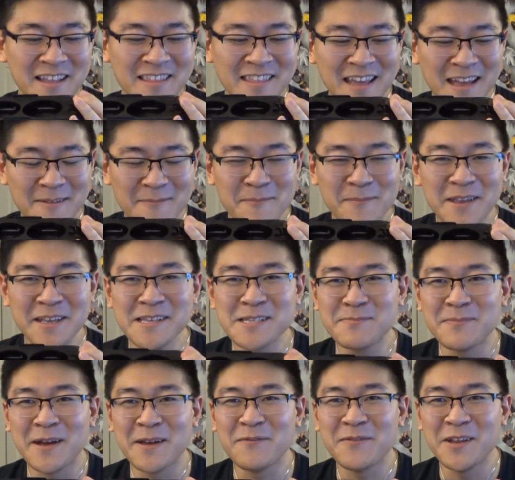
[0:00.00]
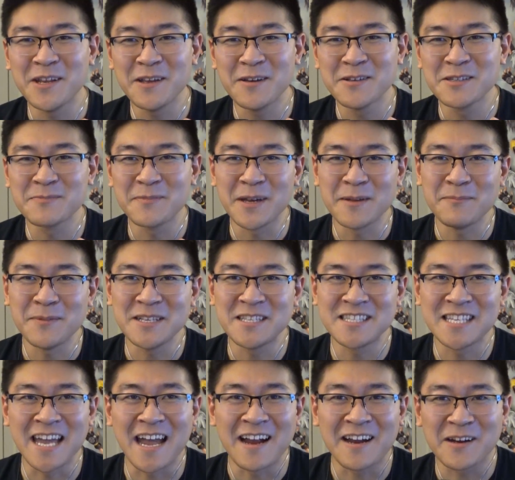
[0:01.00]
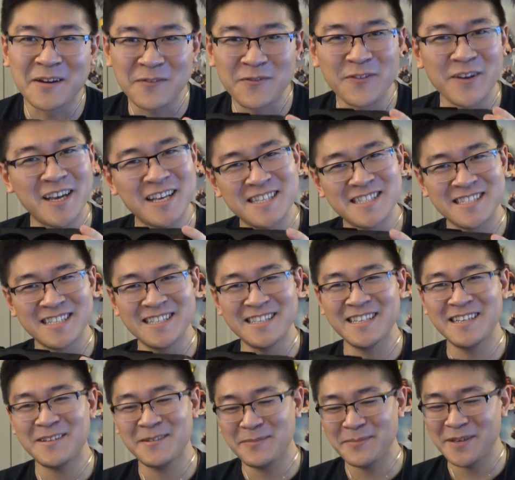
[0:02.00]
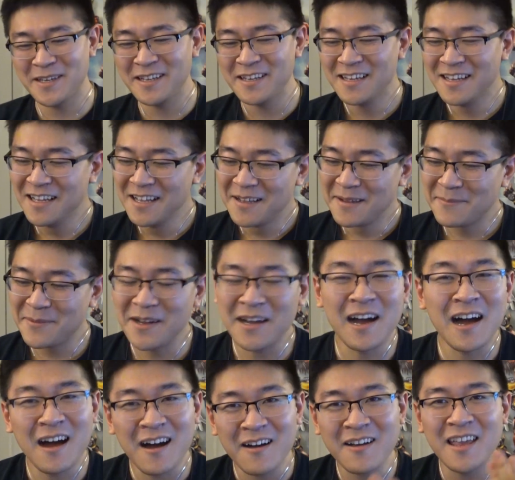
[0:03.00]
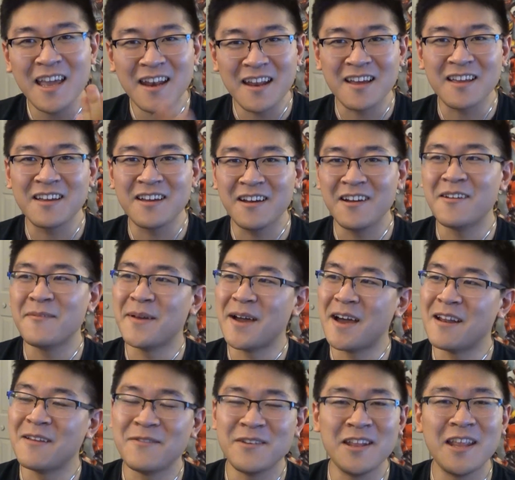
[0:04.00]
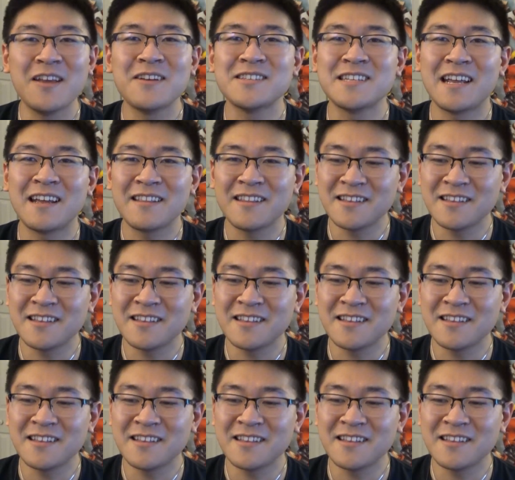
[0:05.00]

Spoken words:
That means my videos might be sacrificed a little bit, but I'll get a good amount of videos out of